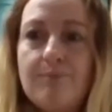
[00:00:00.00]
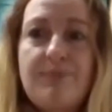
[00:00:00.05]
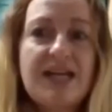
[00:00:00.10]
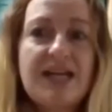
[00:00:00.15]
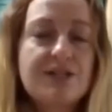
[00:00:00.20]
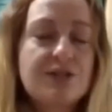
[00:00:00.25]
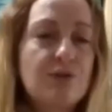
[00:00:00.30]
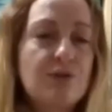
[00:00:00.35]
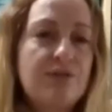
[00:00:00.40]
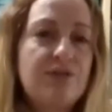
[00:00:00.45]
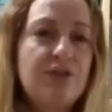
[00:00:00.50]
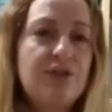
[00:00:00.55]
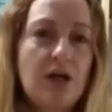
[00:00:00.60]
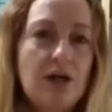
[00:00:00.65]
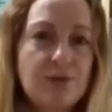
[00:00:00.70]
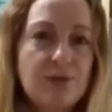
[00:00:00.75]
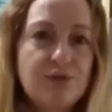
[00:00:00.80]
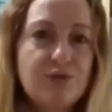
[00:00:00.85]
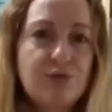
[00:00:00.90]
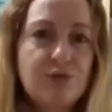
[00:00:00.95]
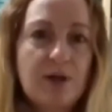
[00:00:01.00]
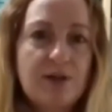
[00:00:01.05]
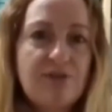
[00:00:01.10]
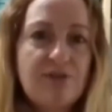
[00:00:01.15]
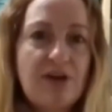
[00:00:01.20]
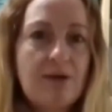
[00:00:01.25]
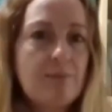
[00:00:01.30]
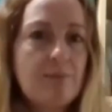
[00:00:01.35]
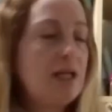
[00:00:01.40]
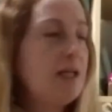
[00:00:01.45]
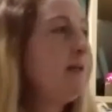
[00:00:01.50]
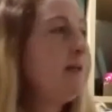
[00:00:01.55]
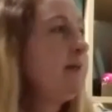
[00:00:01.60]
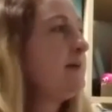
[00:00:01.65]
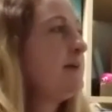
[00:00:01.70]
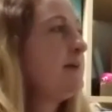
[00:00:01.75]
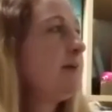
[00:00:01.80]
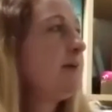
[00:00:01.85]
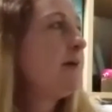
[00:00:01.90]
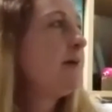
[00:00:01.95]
better, if you like, for my family.